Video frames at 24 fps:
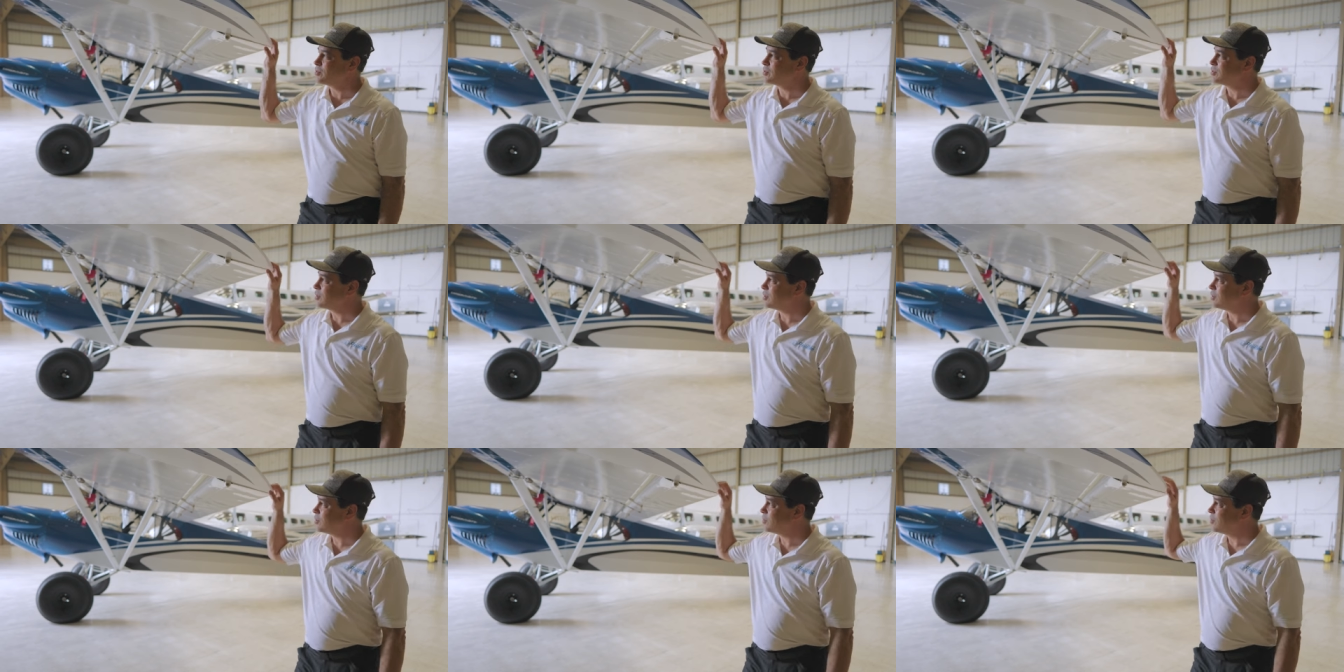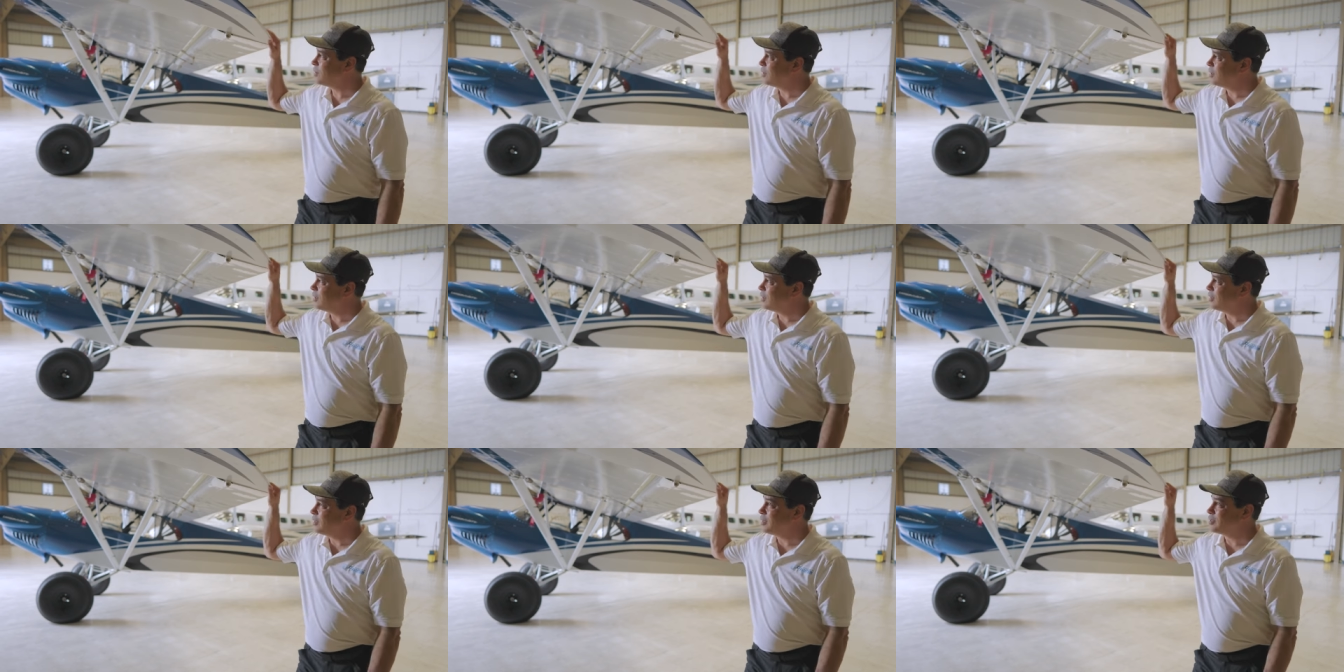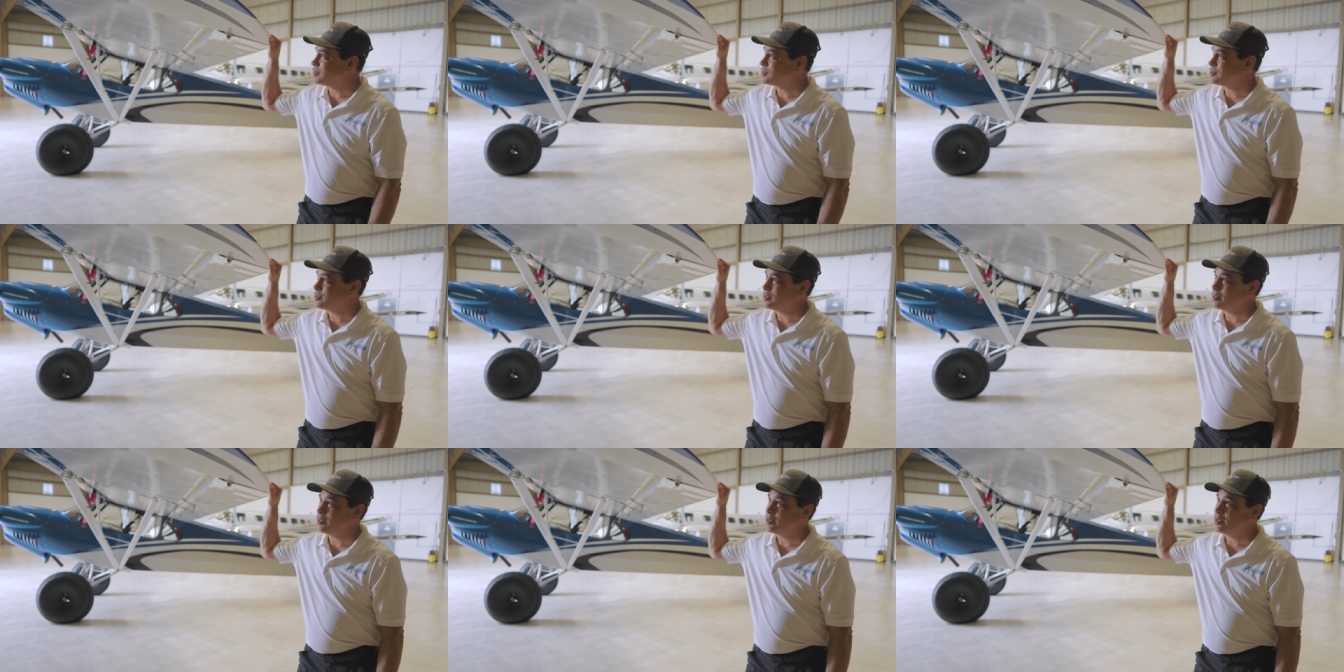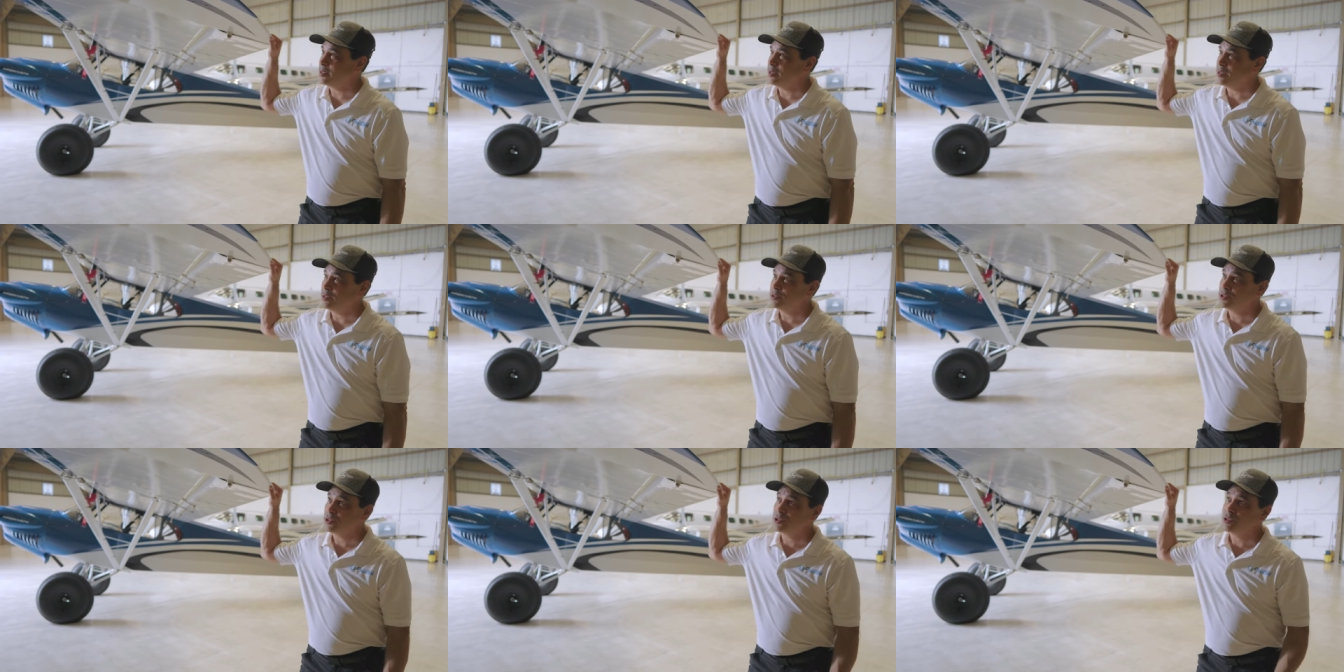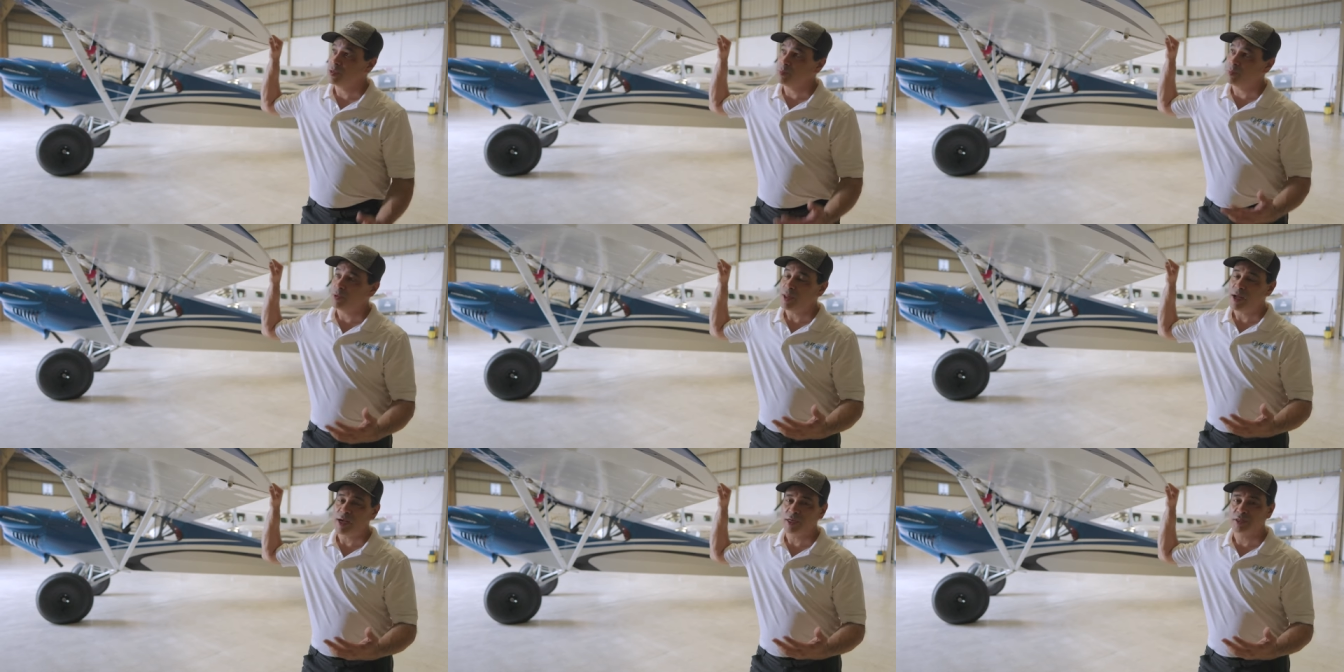So it's uh, just a
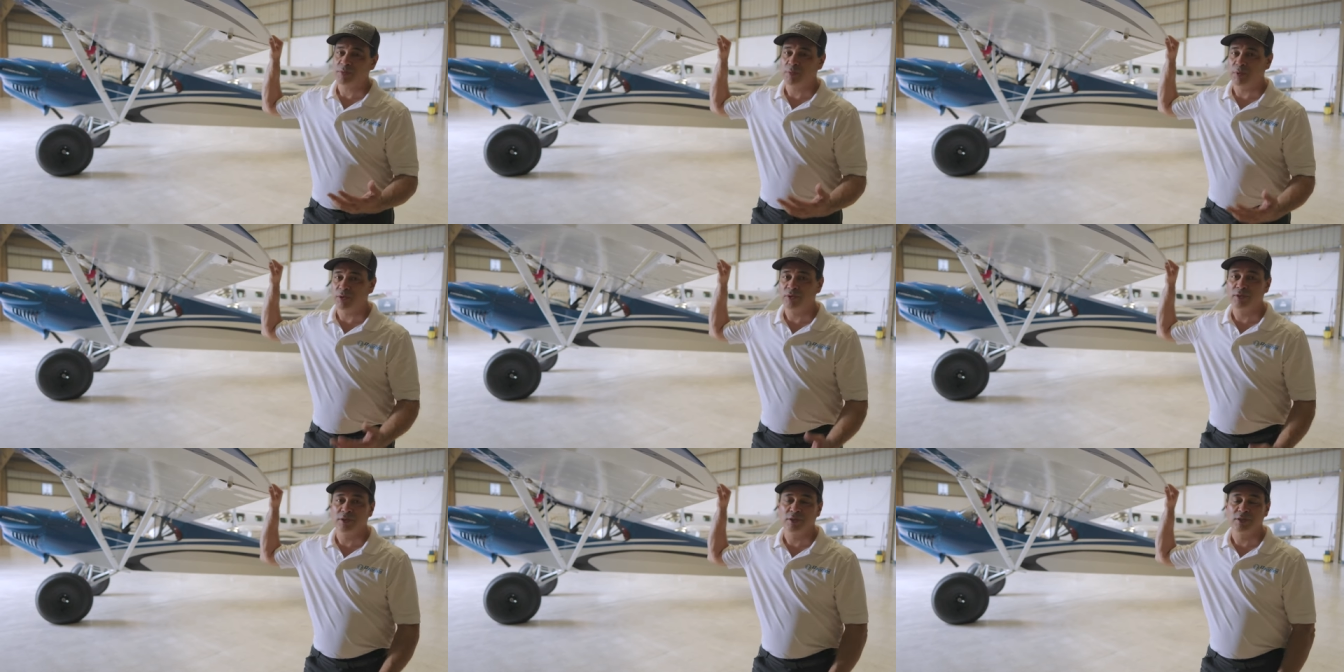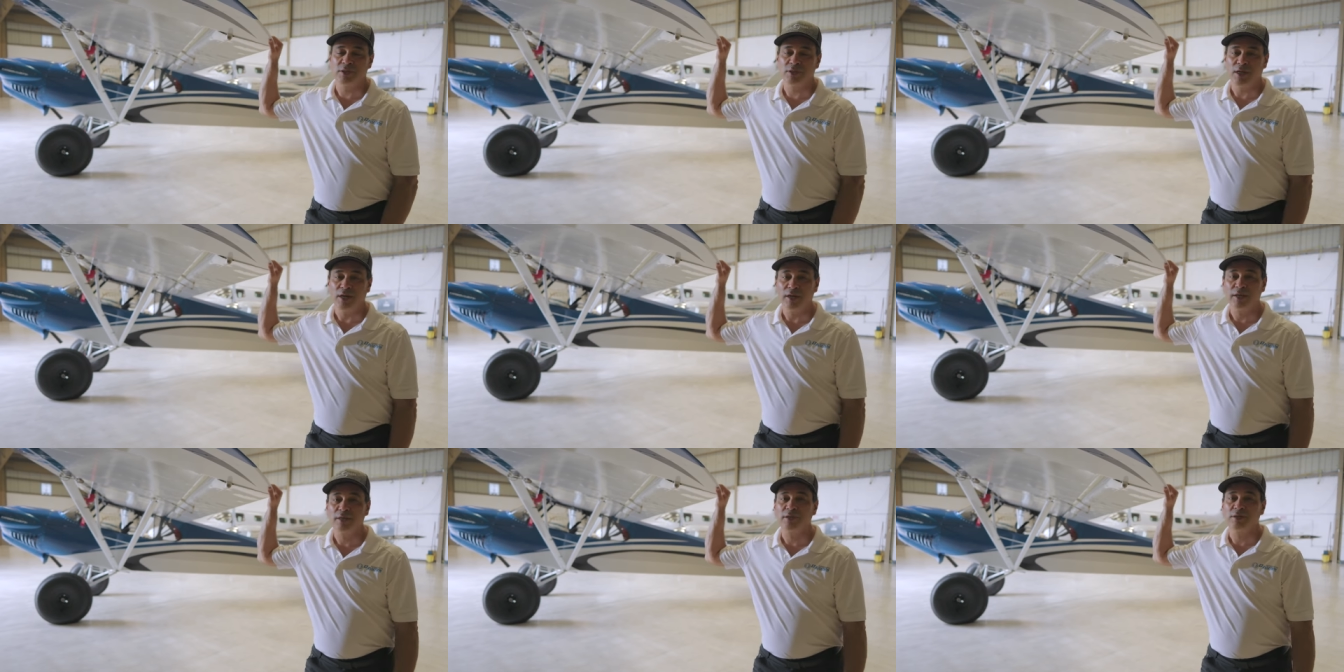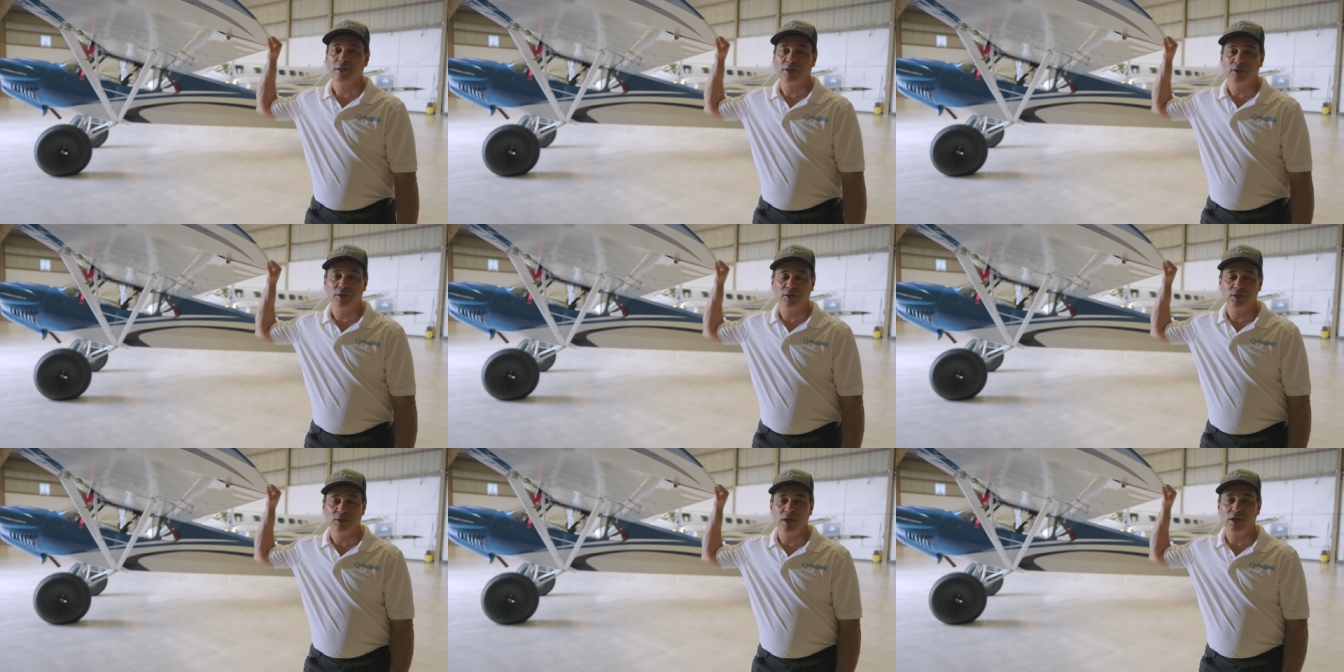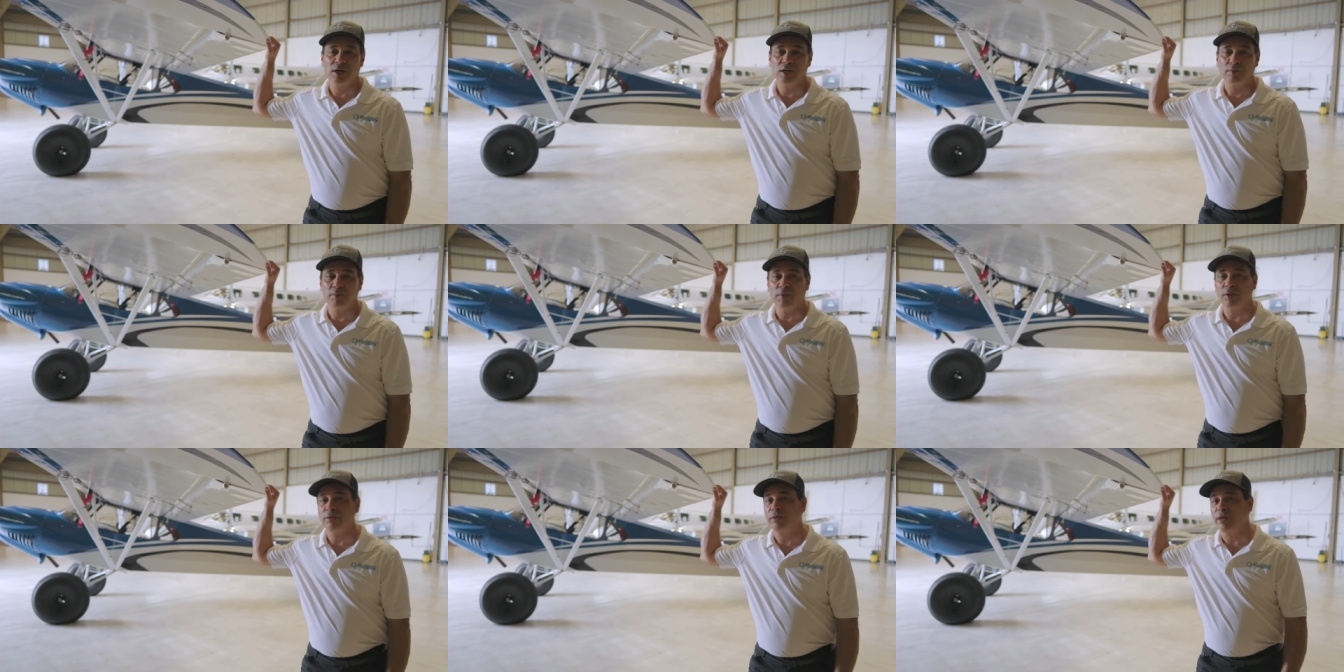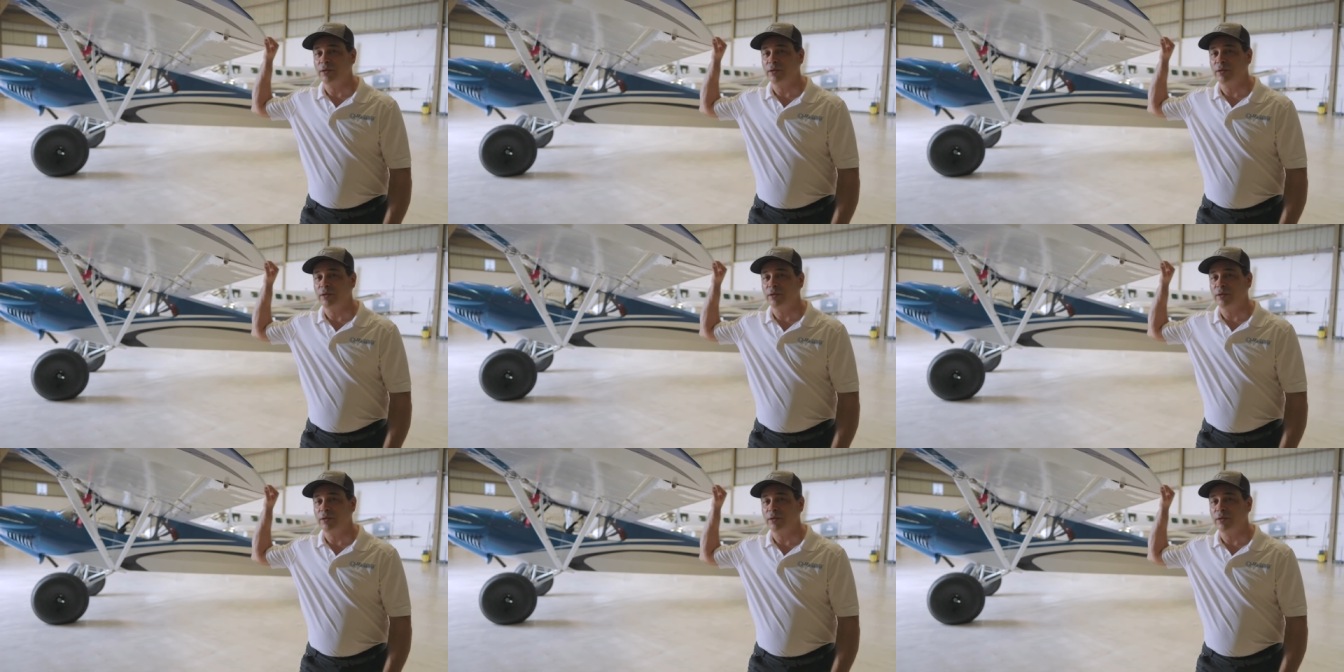blast, but there's not a ton to talk about.